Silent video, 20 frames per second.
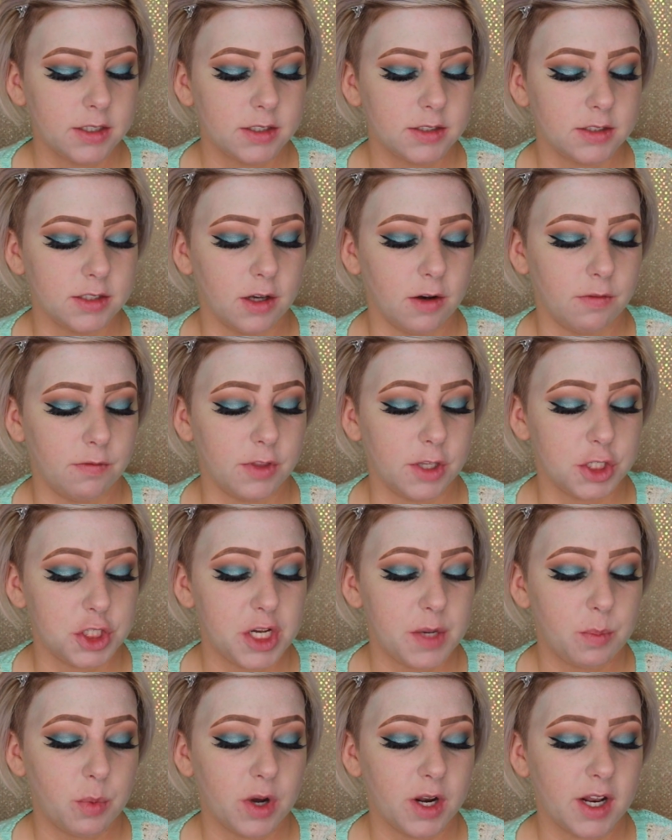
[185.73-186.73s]
So the
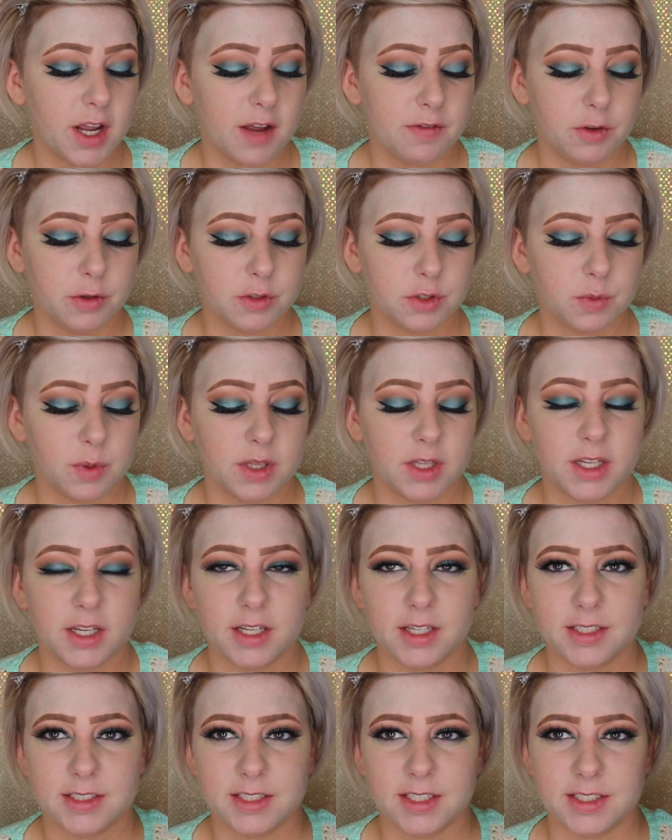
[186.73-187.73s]
cheap one I've used with
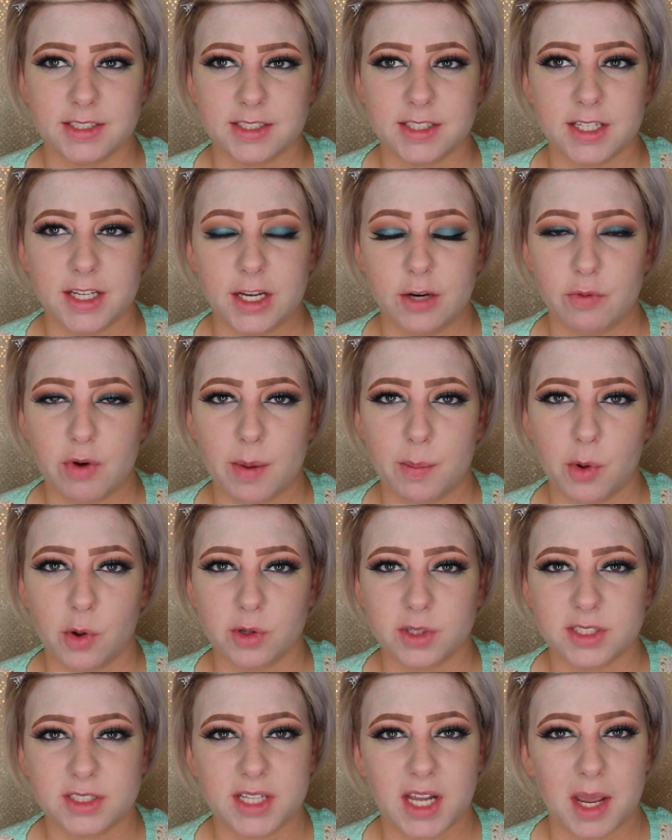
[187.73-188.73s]
this is the
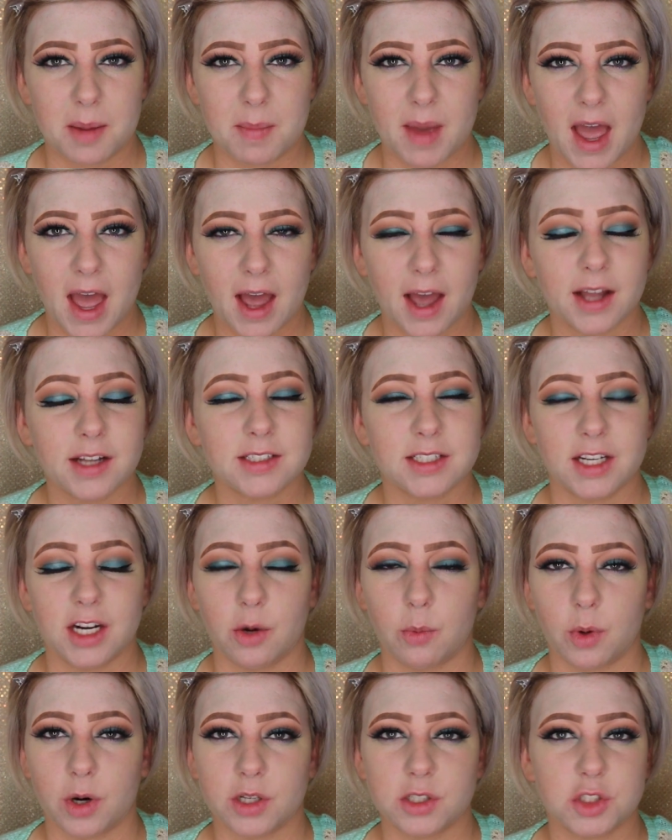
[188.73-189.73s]
Rimmel Stay Matte, and
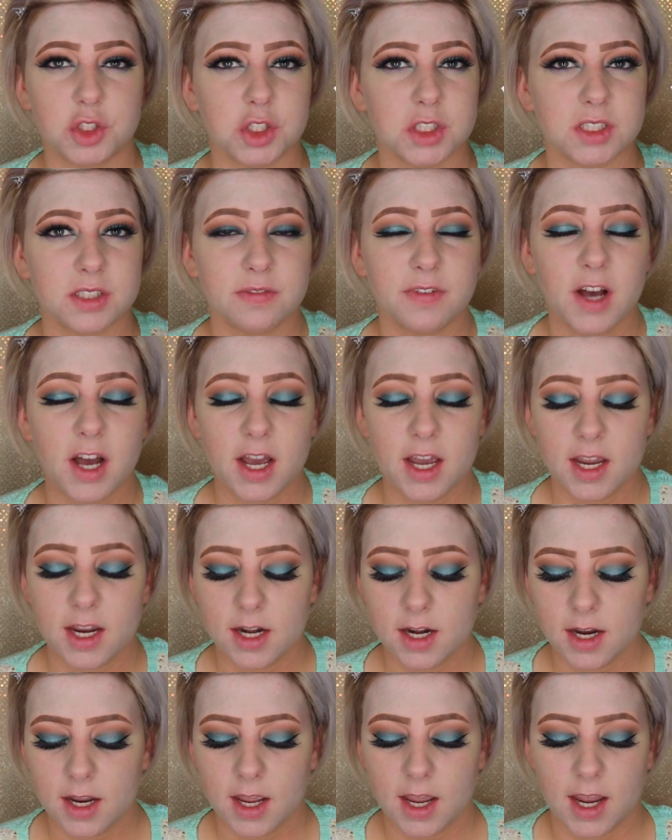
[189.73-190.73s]
it works just
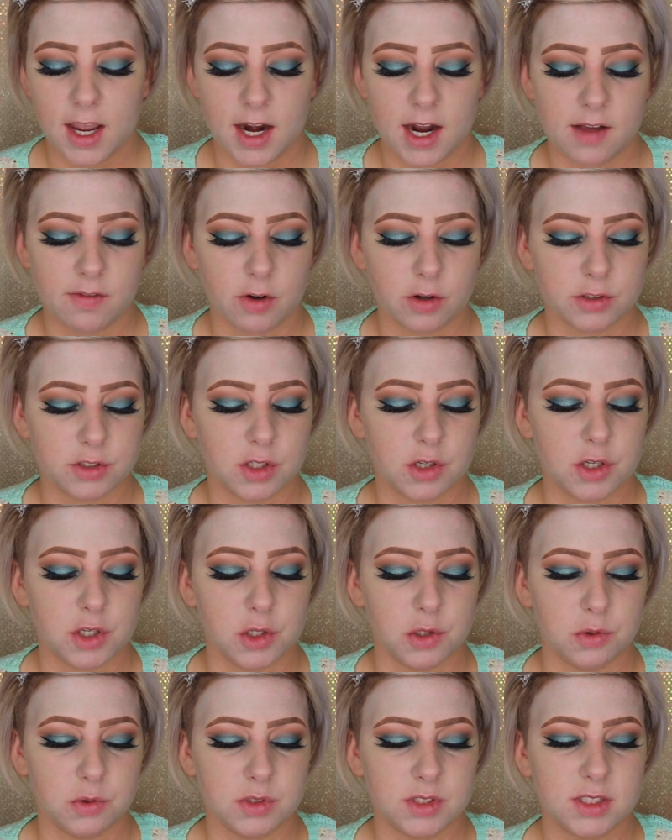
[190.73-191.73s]
fine. And I've also
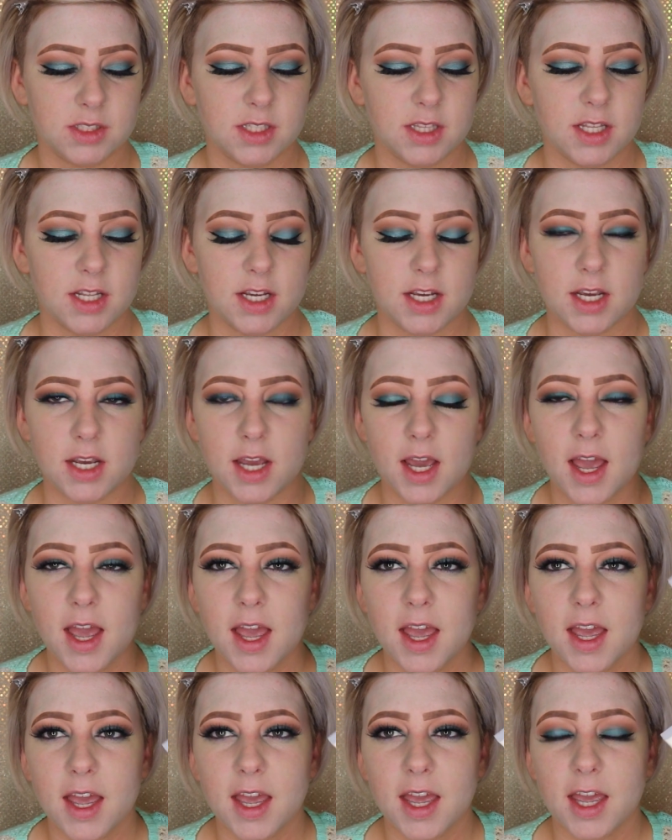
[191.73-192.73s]
used the
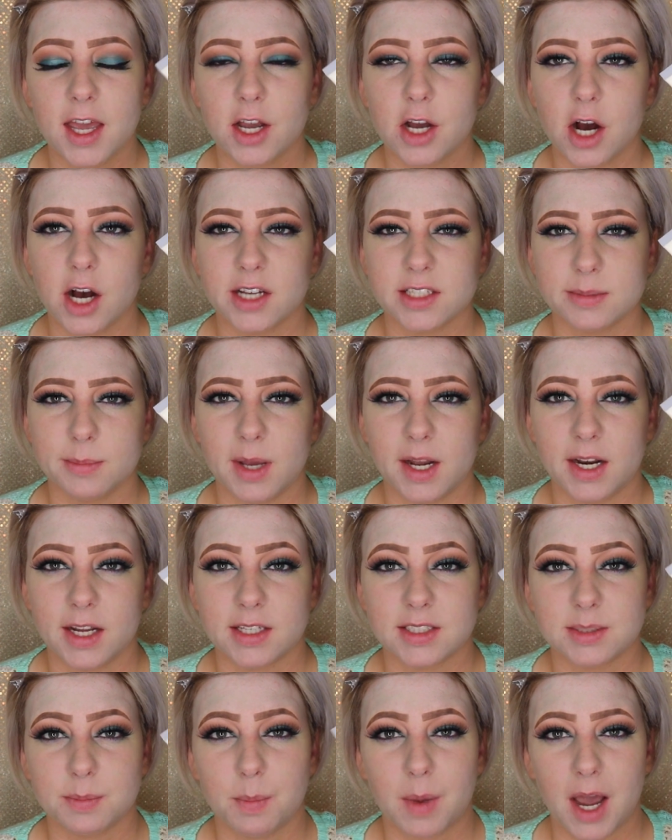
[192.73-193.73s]
IT
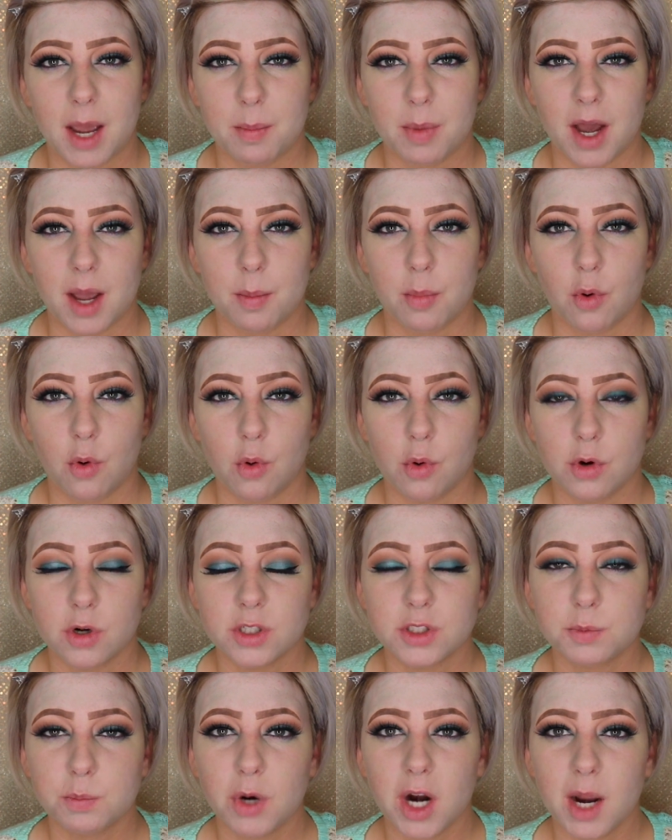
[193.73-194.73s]
Cosmetics Bye Bye
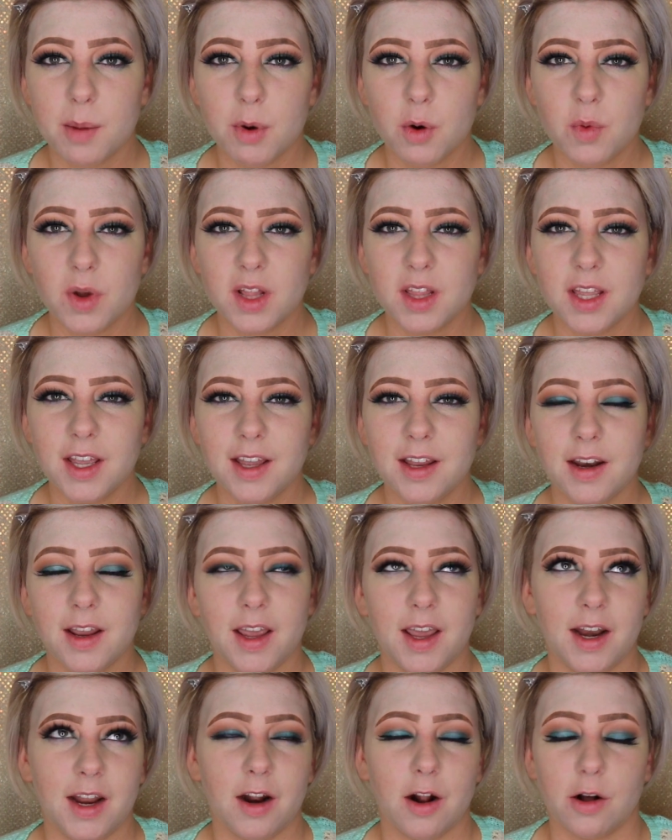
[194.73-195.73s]
Pores primer with it,
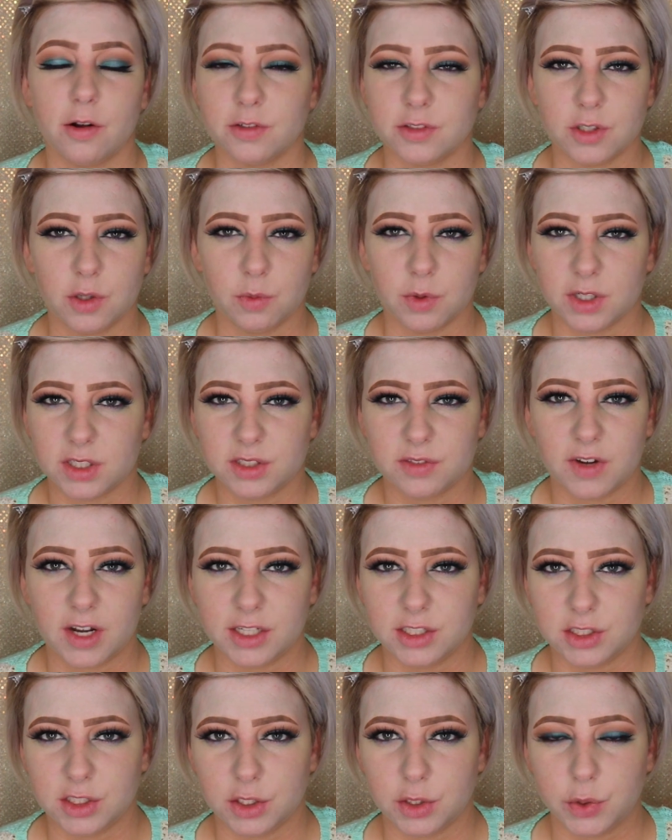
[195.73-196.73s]
and it also works
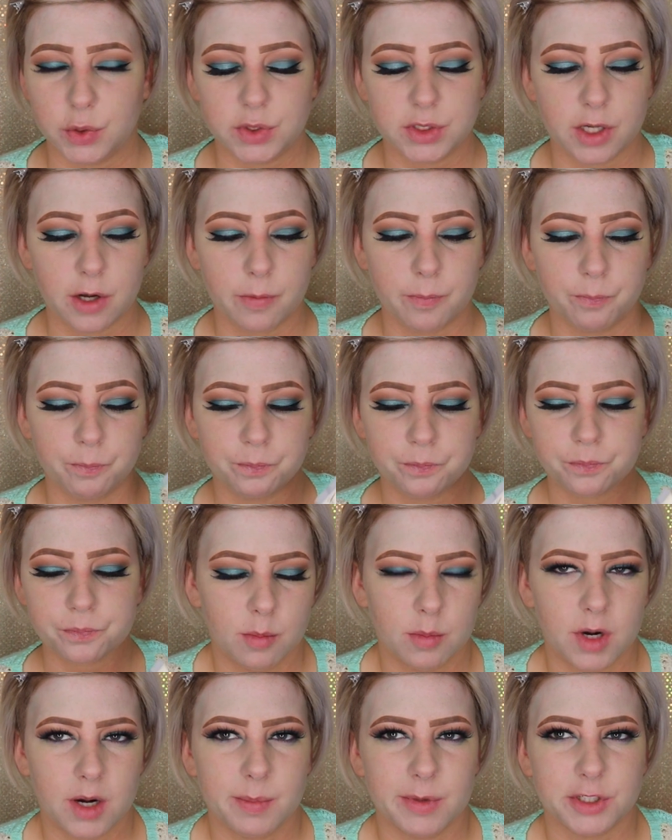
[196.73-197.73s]
fine too. So
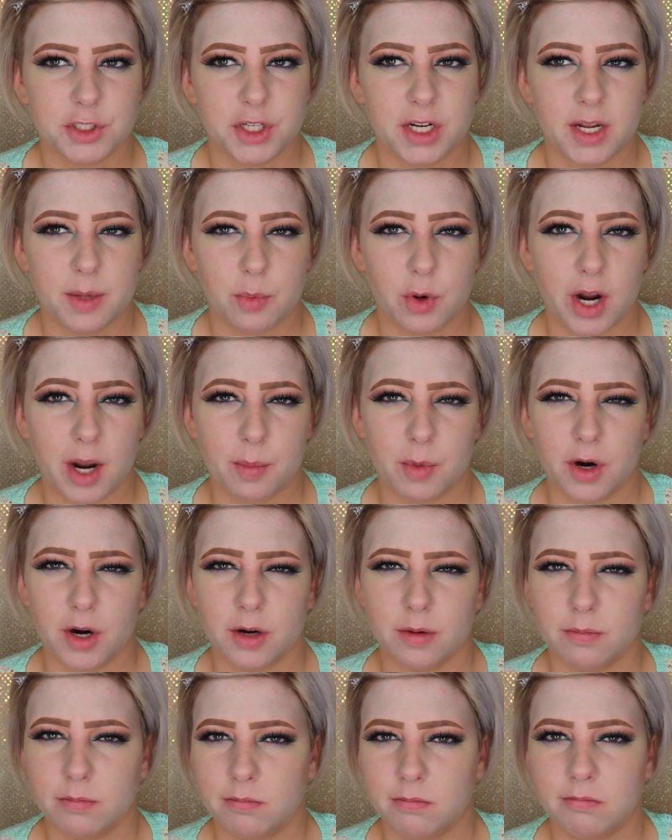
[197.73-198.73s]
pretty much any
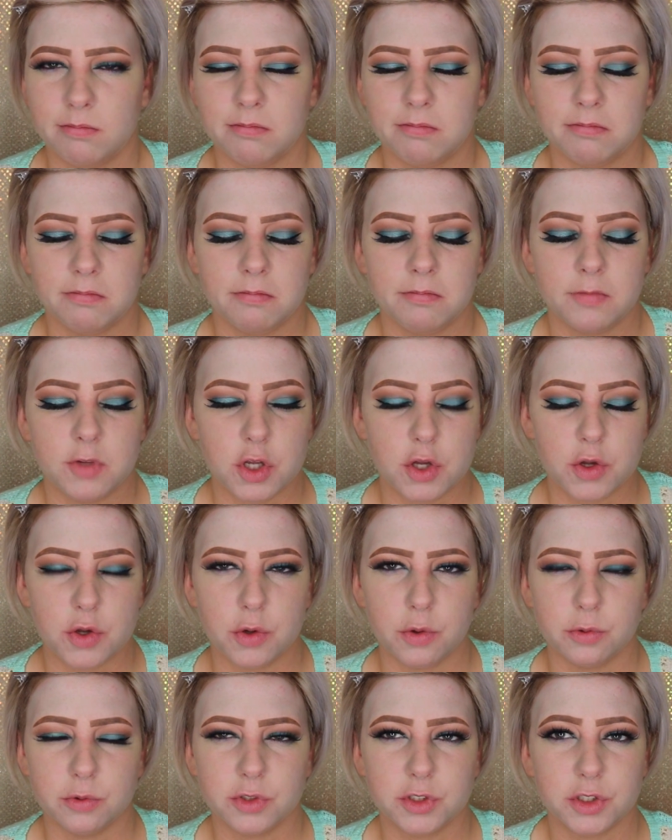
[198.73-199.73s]
primer you
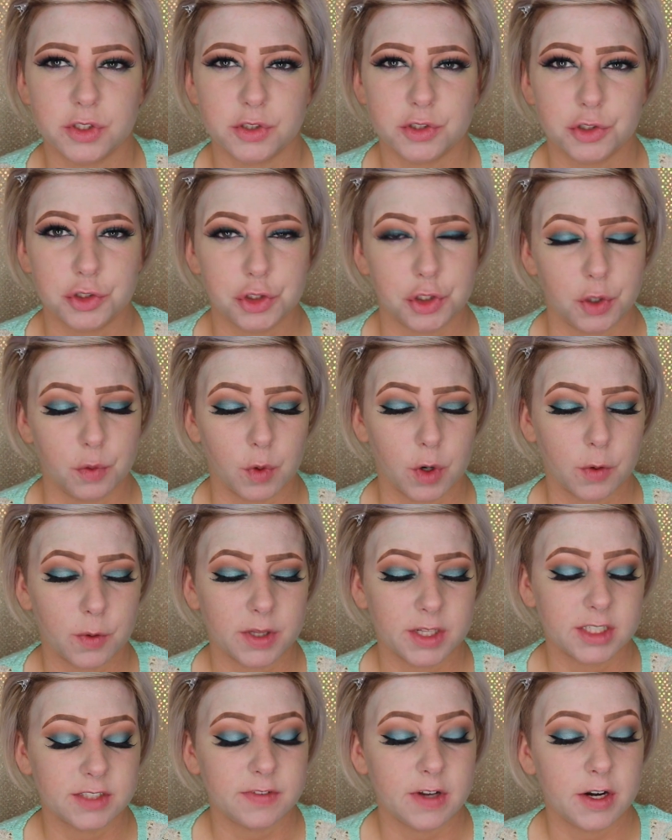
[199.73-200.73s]
use should work
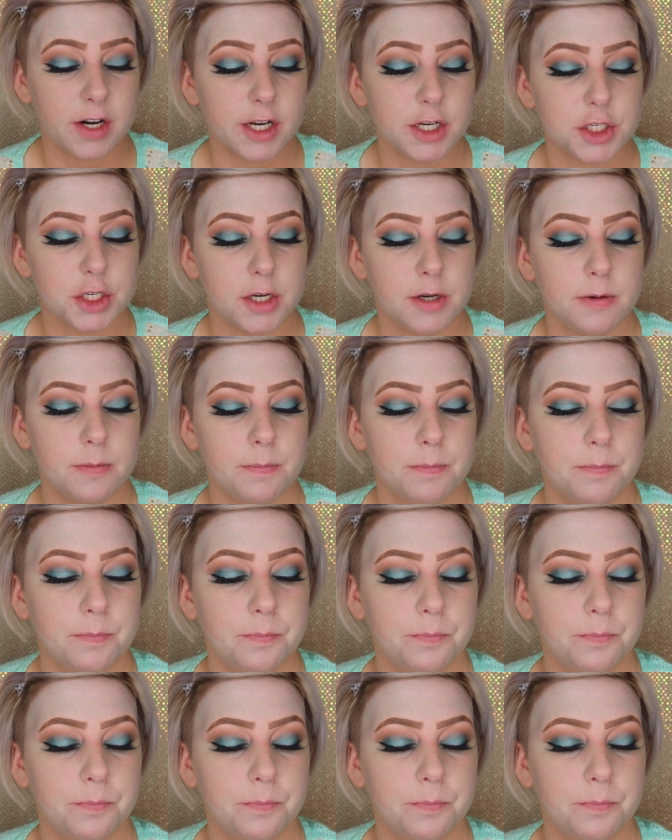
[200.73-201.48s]
with this foundation.